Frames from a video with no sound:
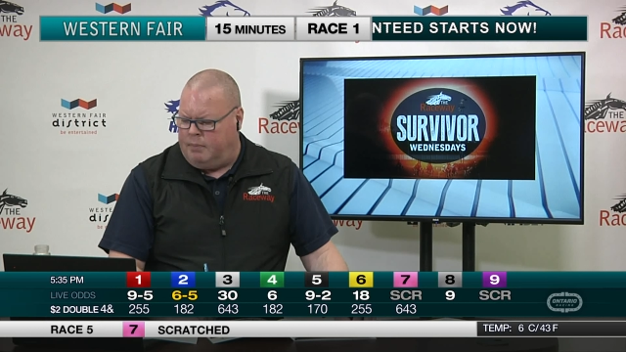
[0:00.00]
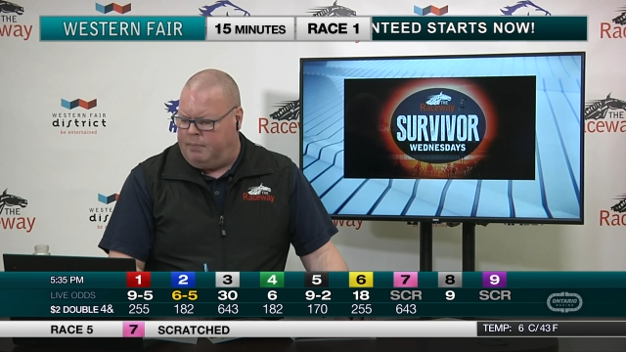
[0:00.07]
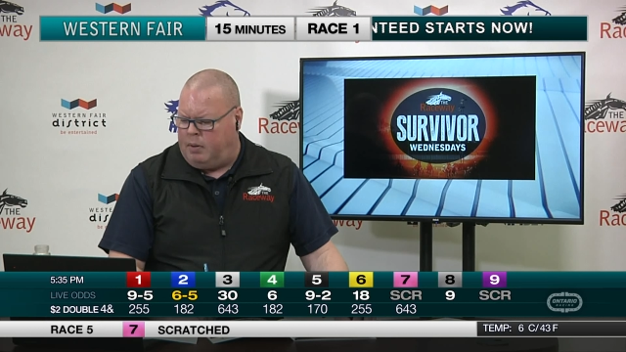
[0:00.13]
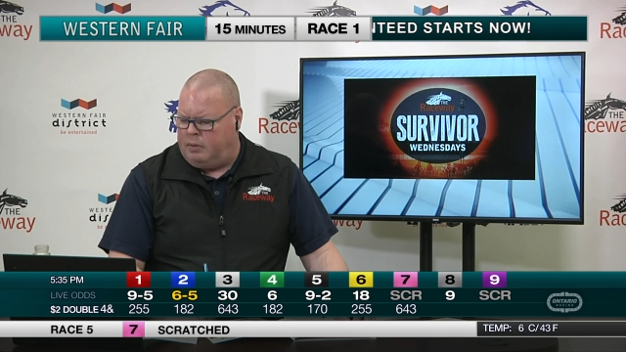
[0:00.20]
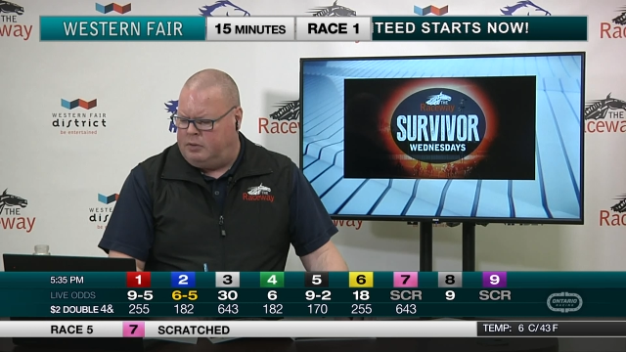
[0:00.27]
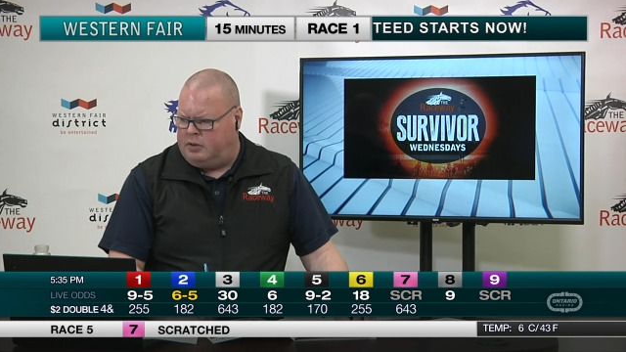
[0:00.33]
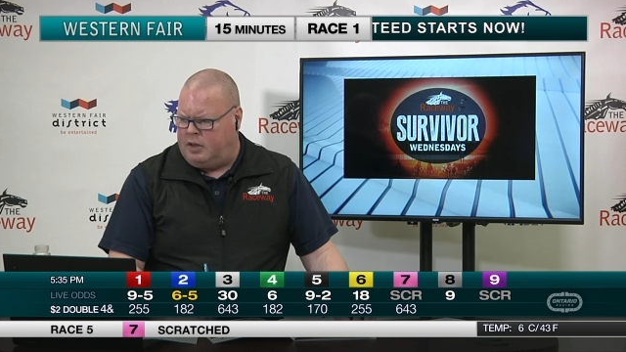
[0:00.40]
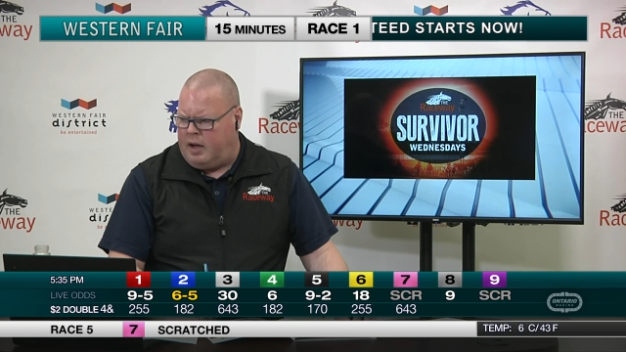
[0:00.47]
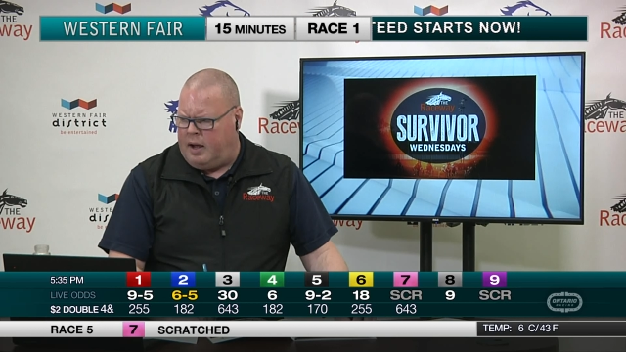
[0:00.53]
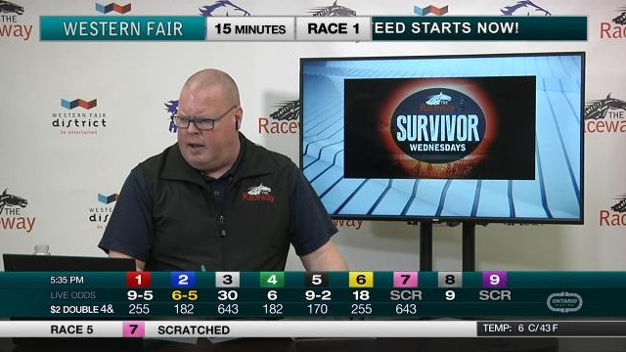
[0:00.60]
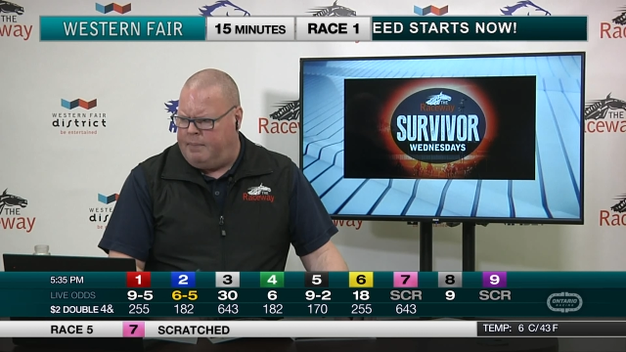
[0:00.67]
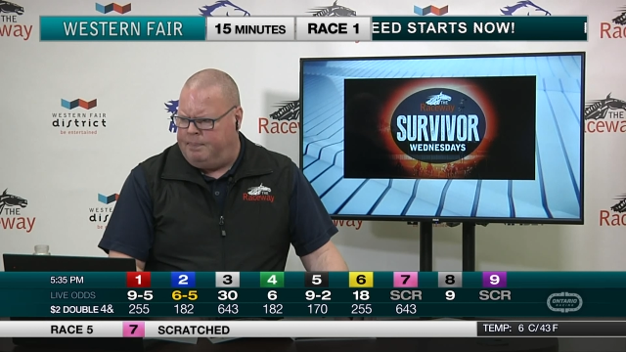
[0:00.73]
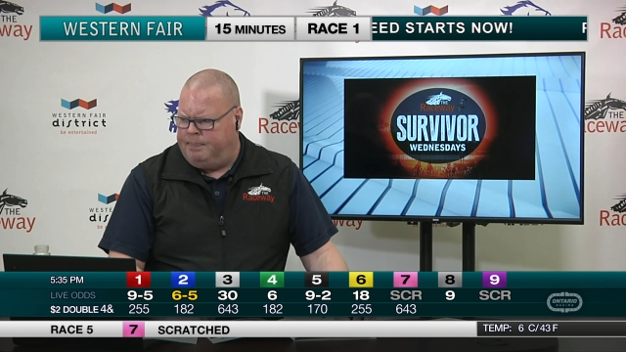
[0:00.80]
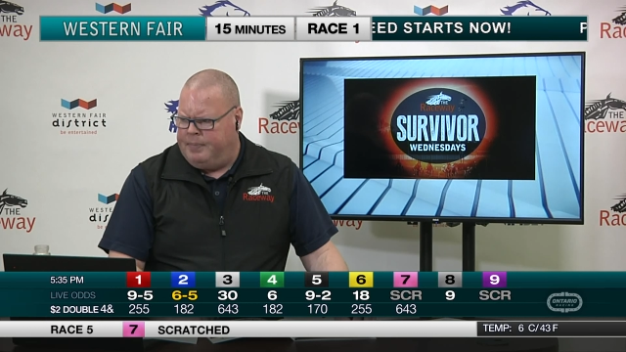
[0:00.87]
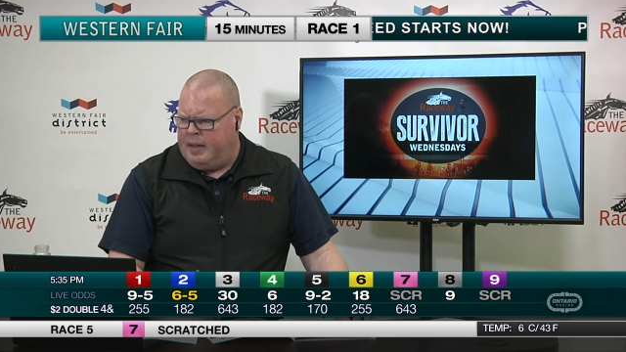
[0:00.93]
Post
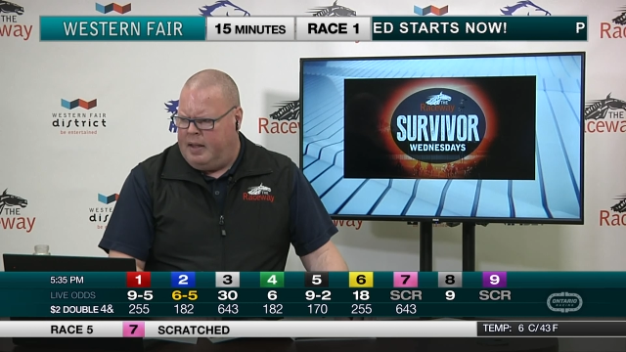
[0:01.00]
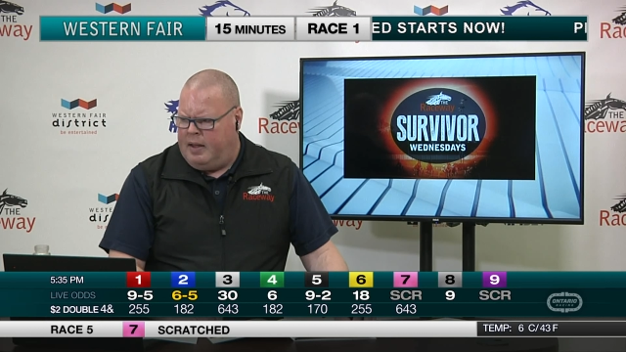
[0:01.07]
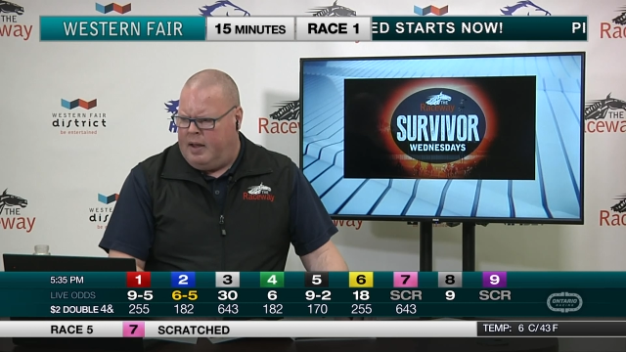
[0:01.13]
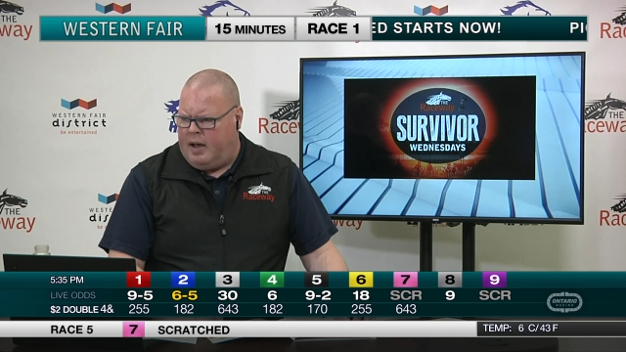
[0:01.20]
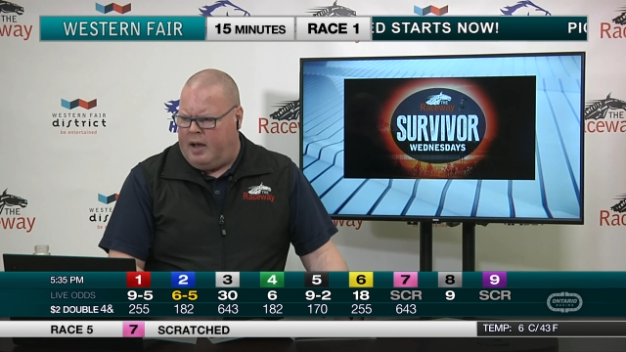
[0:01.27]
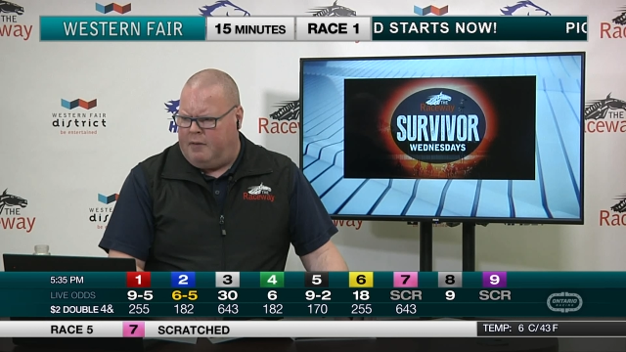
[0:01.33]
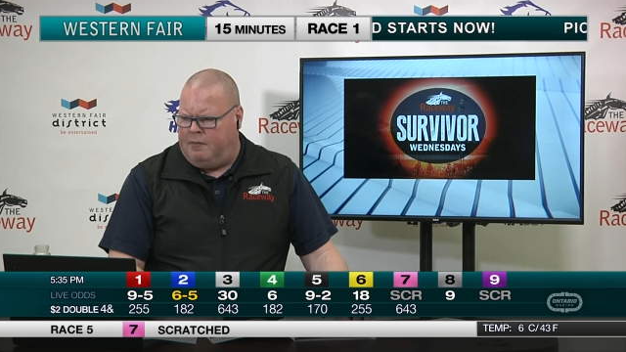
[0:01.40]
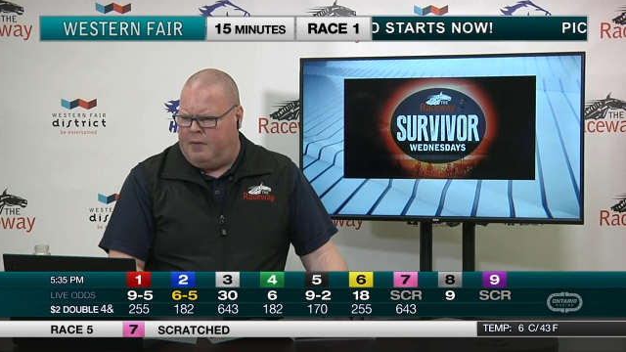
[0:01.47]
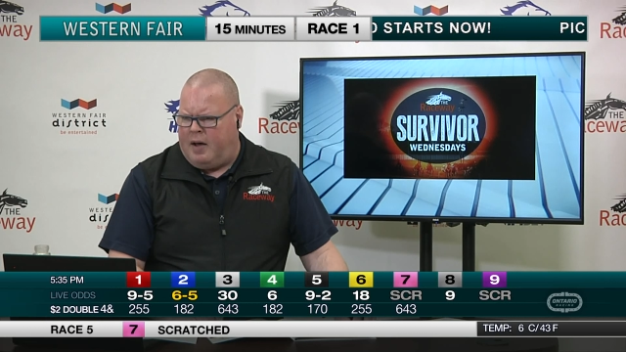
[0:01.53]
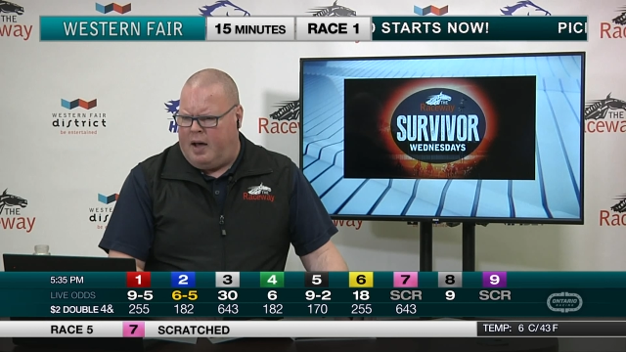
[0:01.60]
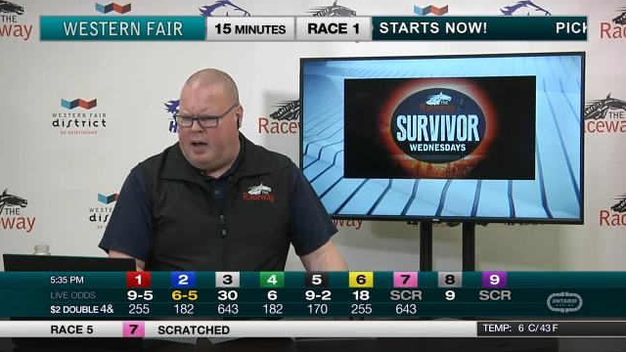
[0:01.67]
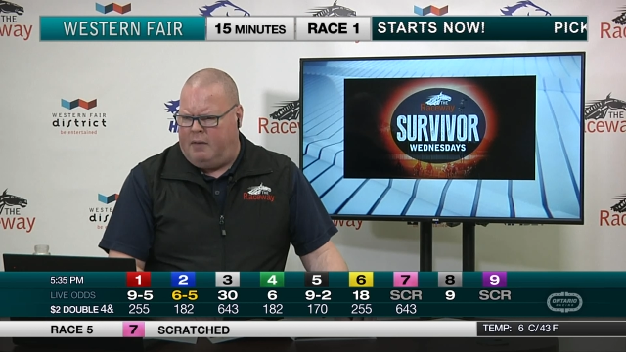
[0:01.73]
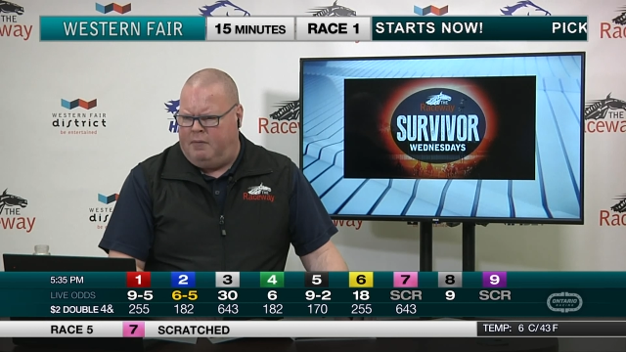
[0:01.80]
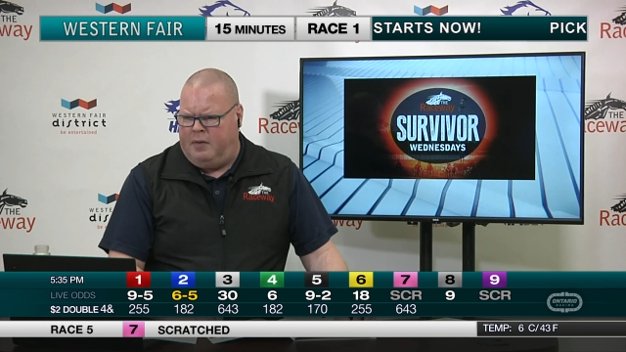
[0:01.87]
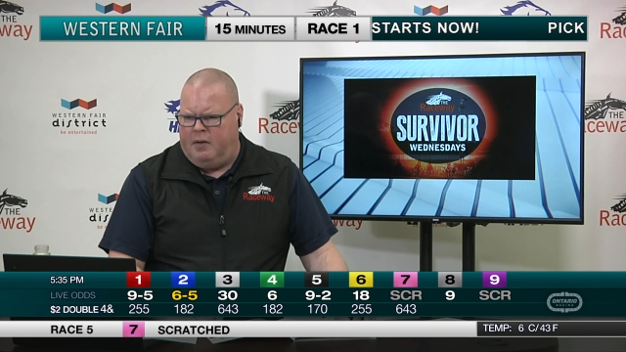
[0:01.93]
time at
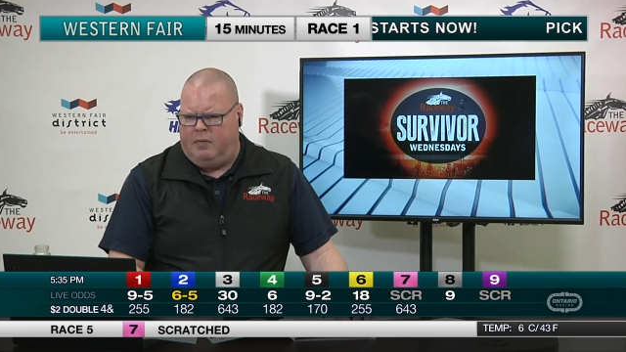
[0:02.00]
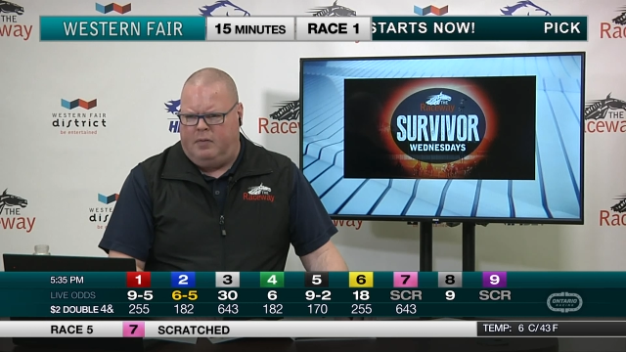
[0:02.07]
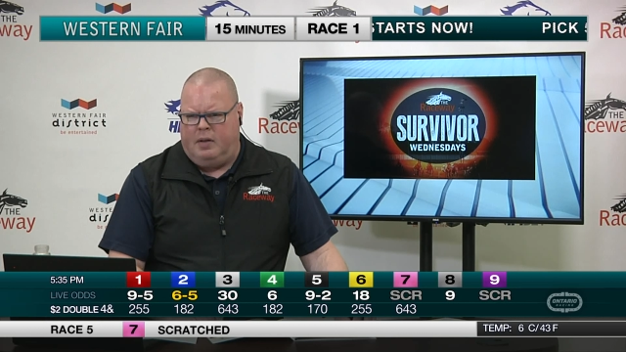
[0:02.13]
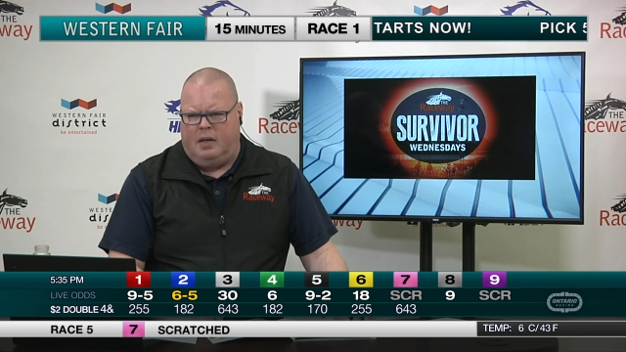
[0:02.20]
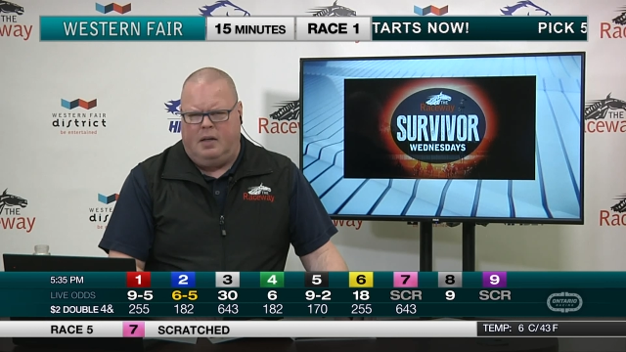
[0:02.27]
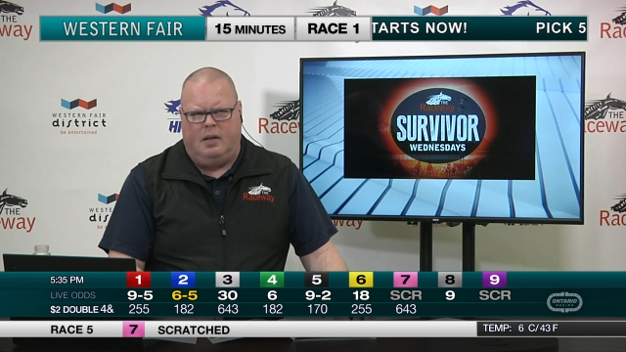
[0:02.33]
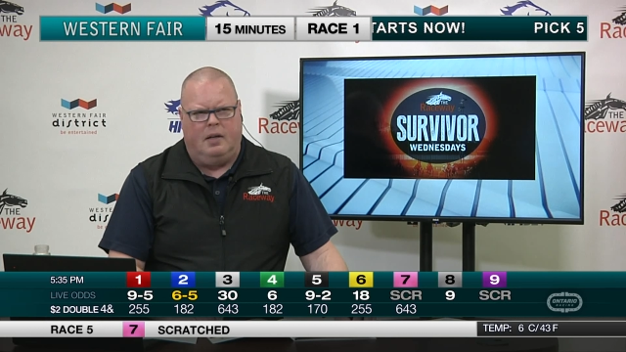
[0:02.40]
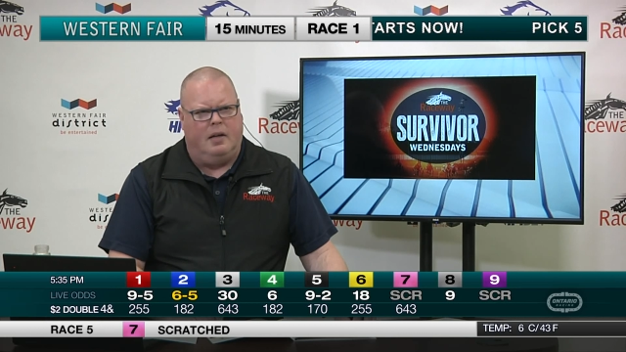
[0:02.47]
5:50,